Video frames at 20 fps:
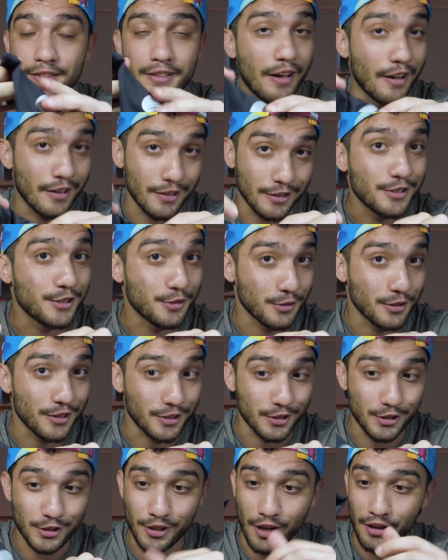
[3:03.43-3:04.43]
Yeah, it's
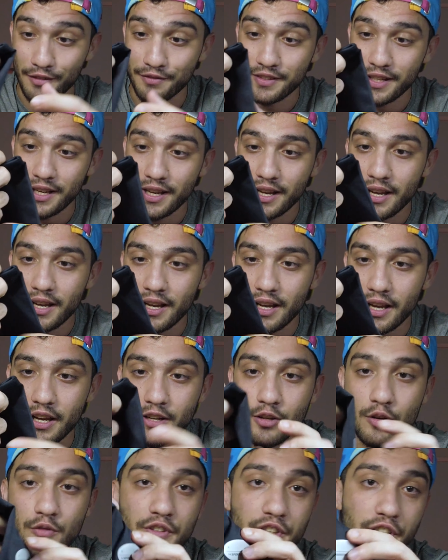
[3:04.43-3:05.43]
really soft.
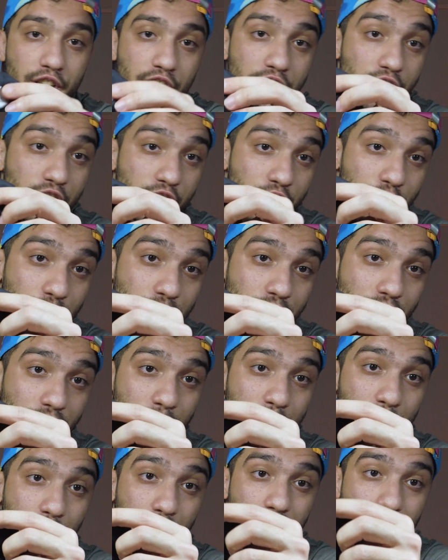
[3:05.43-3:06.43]
And over here you
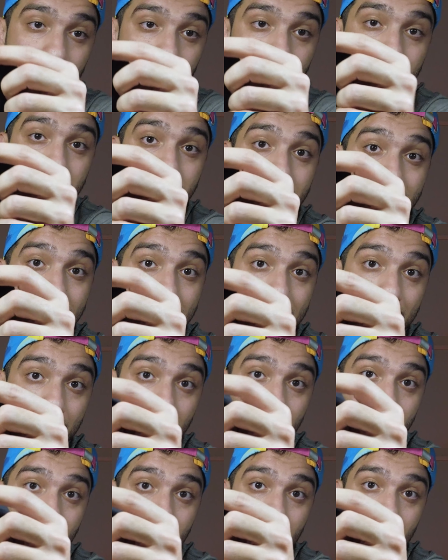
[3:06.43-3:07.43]
can put in your
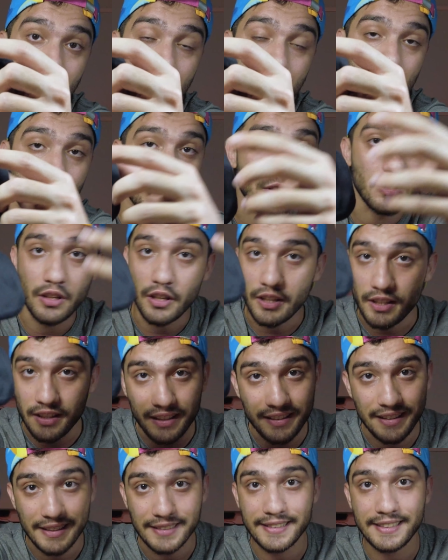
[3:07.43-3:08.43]
name if you're
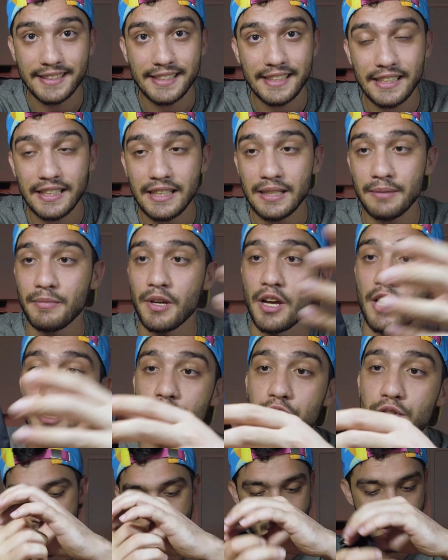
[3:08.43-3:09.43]
like in a team.
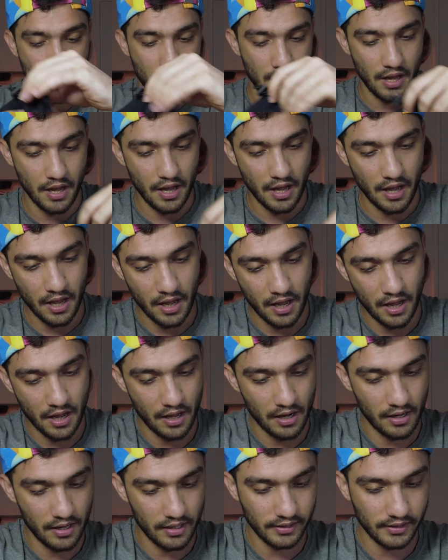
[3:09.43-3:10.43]

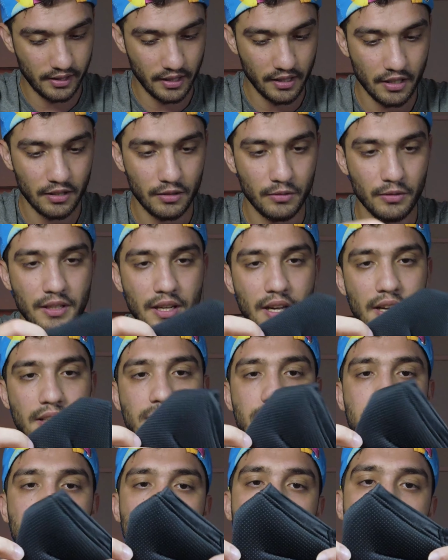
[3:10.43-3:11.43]
And let's take a look
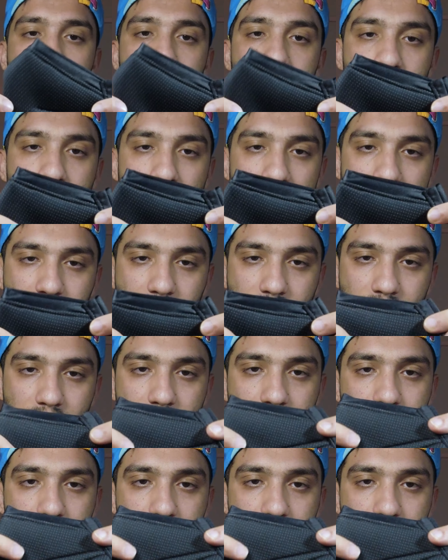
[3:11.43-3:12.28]
at the mask